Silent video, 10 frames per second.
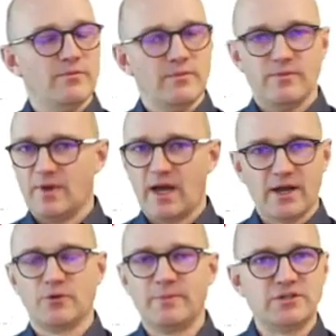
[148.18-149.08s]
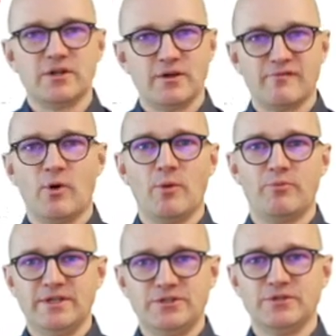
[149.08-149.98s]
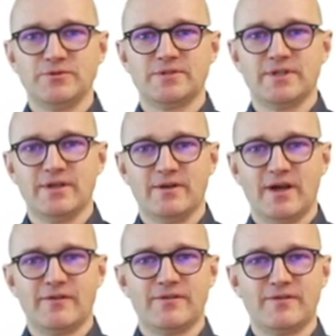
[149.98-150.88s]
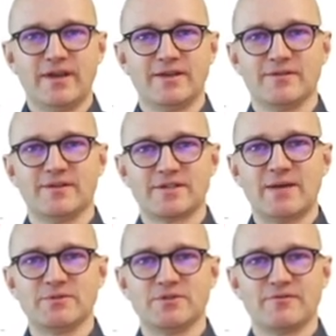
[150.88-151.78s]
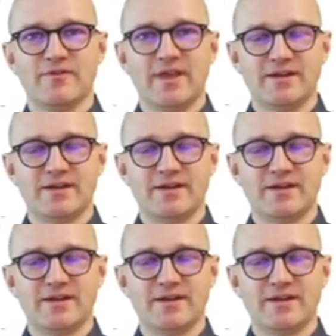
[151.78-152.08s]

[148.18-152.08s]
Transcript: I could mention a lot of more issues. I think the time is not for that,